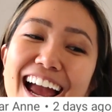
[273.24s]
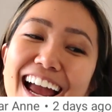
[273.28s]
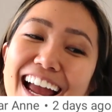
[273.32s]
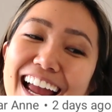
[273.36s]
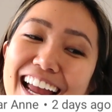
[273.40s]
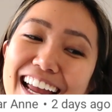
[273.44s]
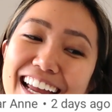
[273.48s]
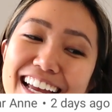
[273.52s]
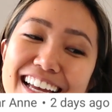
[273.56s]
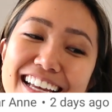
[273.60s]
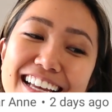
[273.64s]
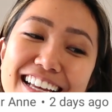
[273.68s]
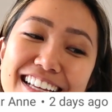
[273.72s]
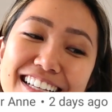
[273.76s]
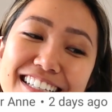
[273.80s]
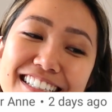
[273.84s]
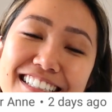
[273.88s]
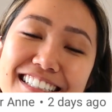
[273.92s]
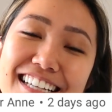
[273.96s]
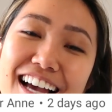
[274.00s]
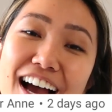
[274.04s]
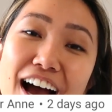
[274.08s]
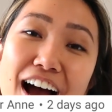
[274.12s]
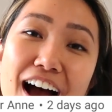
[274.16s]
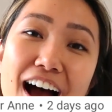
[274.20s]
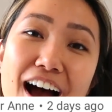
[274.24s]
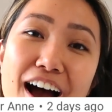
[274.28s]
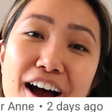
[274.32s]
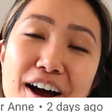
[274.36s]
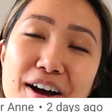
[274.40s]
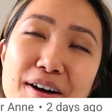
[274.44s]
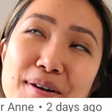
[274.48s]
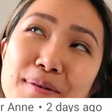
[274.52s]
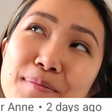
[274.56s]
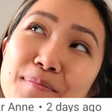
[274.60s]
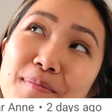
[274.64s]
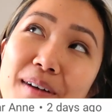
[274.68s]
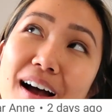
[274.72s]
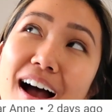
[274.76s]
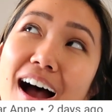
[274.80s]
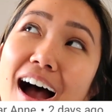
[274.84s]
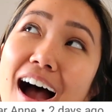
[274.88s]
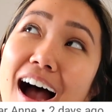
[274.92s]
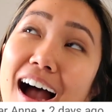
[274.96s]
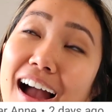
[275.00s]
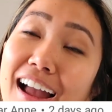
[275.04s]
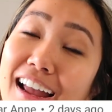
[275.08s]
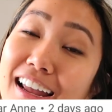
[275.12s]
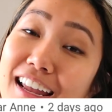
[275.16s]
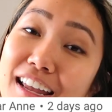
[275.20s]
And
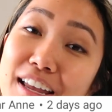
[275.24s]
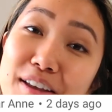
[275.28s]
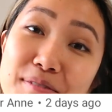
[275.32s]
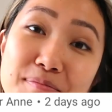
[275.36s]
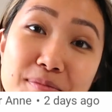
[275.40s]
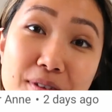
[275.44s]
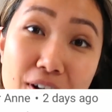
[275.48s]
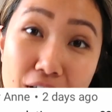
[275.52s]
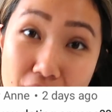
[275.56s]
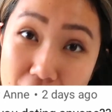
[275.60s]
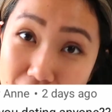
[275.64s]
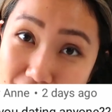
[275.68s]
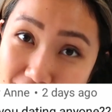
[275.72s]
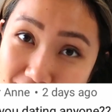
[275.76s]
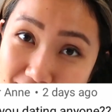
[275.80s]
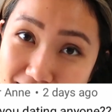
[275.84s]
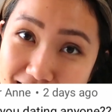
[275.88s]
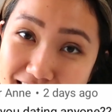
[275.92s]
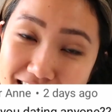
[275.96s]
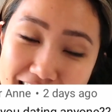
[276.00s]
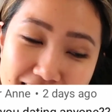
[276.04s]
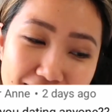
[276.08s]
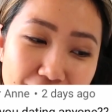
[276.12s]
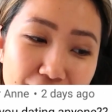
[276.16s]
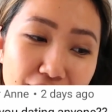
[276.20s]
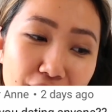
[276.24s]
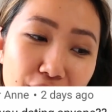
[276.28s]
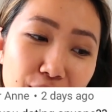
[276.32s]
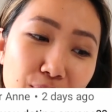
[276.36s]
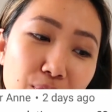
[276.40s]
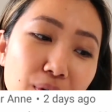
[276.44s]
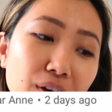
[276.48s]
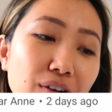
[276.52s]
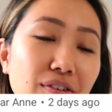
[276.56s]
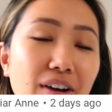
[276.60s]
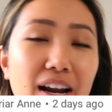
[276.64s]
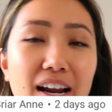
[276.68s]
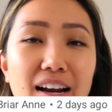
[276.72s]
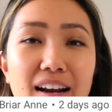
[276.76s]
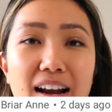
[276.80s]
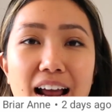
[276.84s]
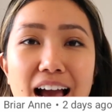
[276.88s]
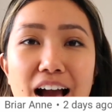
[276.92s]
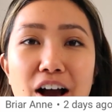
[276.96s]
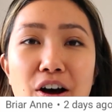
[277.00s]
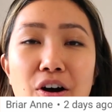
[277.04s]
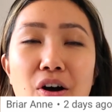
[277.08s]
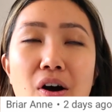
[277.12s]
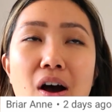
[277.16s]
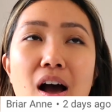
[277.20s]
I am not dating anyone right
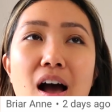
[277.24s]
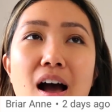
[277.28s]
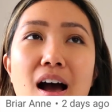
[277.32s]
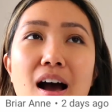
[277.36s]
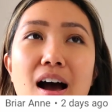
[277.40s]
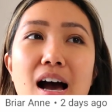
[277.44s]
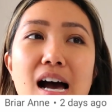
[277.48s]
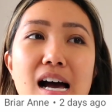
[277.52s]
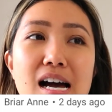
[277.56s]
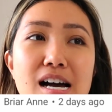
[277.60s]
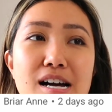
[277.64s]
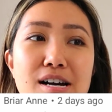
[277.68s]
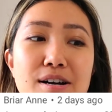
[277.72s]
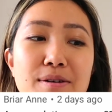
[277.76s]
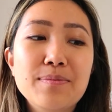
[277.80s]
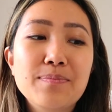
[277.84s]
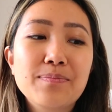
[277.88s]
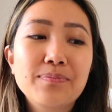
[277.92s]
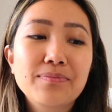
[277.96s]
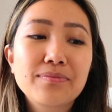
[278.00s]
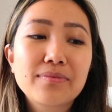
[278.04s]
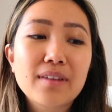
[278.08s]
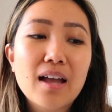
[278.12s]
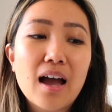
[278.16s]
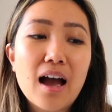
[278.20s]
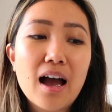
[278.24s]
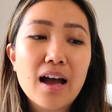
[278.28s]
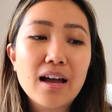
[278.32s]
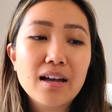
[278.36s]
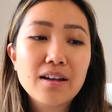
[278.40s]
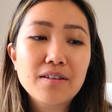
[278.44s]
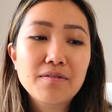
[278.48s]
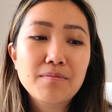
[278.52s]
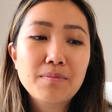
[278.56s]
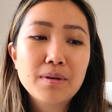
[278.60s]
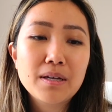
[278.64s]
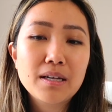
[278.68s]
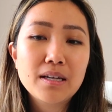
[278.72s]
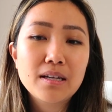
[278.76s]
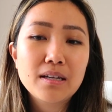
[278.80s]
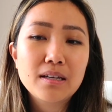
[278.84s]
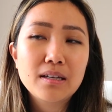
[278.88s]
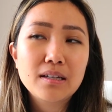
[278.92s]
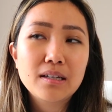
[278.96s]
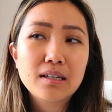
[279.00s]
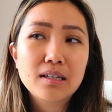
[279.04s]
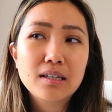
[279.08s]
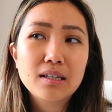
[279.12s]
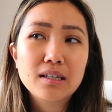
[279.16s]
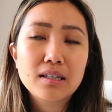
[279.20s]
now. I have
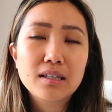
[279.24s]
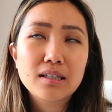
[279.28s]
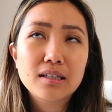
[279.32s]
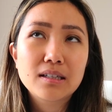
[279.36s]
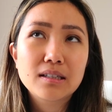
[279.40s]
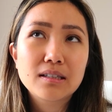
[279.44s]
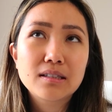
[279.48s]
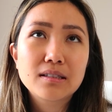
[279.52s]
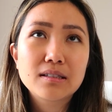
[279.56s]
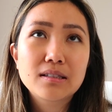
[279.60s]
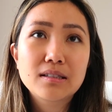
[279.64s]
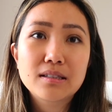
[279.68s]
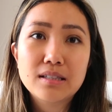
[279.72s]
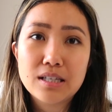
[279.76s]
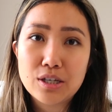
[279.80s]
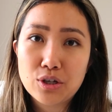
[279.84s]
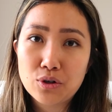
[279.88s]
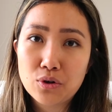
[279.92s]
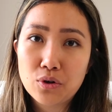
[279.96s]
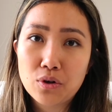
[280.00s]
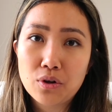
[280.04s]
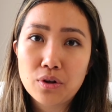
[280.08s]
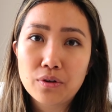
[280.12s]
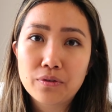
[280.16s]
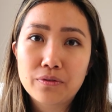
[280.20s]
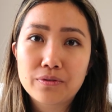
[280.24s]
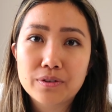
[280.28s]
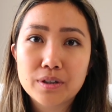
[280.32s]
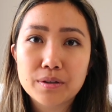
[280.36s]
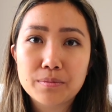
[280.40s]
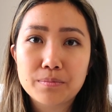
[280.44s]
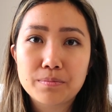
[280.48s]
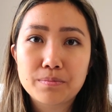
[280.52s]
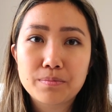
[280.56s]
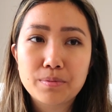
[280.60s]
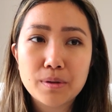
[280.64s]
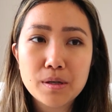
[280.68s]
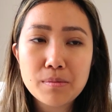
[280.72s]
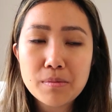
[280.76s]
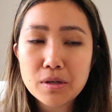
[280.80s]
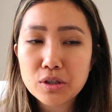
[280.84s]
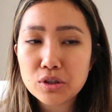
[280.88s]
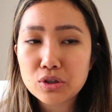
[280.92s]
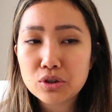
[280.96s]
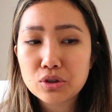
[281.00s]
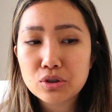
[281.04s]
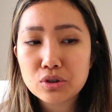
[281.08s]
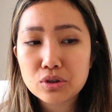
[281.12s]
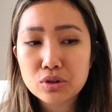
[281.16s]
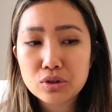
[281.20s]
been single for pretty
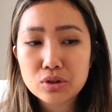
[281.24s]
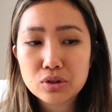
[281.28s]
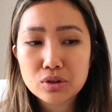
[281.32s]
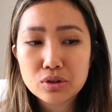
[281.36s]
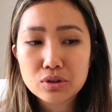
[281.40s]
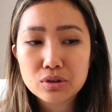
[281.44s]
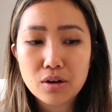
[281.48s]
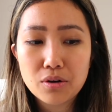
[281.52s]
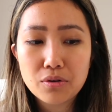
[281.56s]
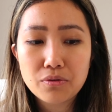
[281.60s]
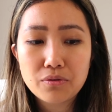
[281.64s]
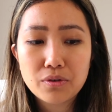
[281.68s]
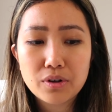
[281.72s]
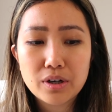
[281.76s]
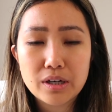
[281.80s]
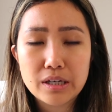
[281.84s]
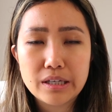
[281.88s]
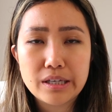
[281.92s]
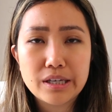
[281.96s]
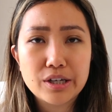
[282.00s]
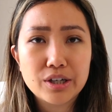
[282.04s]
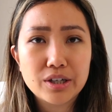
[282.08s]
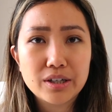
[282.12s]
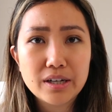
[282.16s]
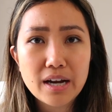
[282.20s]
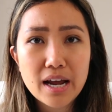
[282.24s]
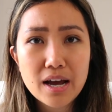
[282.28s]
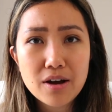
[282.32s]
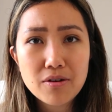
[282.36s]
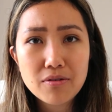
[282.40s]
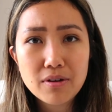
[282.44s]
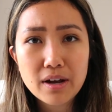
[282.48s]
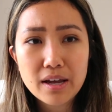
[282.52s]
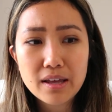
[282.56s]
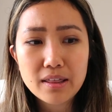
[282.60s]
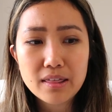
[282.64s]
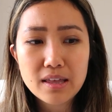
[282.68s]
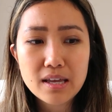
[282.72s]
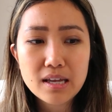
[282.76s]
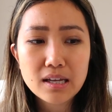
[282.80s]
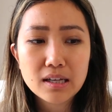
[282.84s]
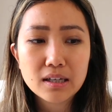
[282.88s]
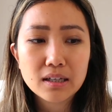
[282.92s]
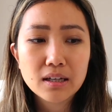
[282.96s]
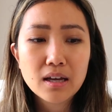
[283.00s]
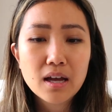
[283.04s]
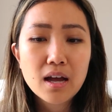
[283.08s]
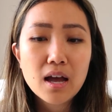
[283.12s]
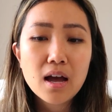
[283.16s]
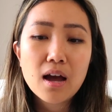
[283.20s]
much over a year now, I
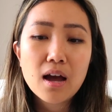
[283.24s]
think.